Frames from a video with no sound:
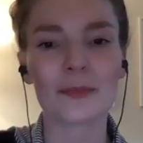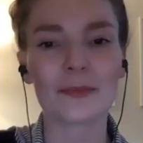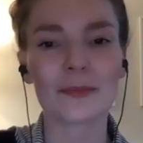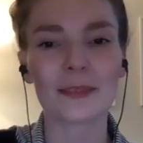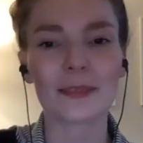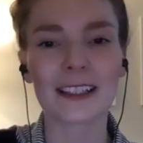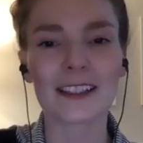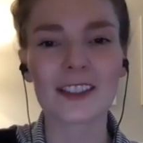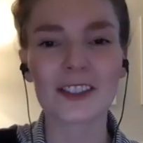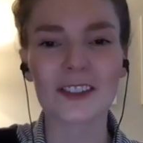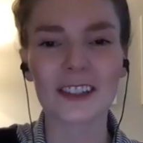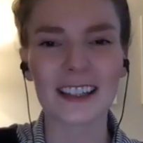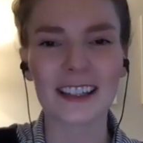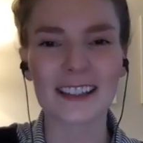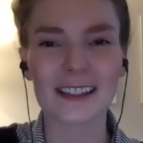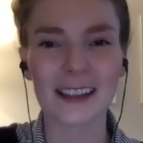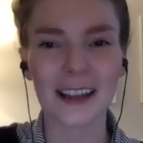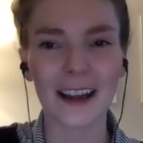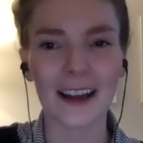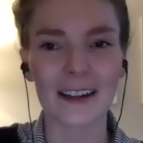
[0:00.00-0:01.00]

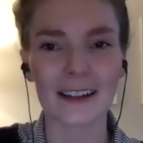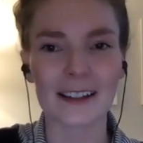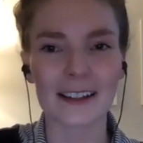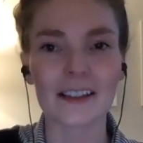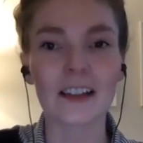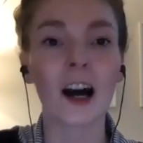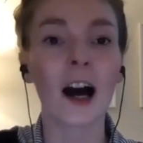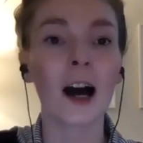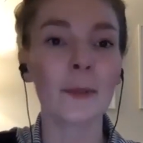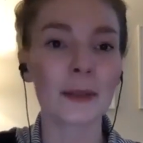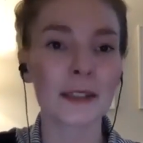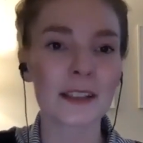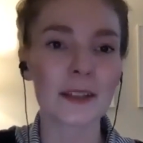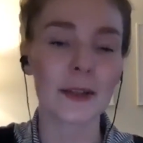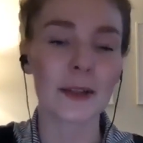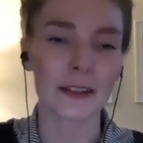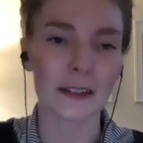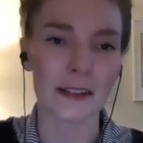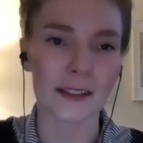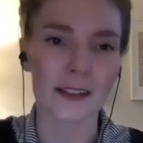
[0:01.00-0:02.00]
it's common to
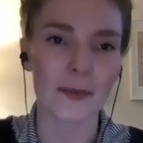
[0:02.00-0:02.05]
be in these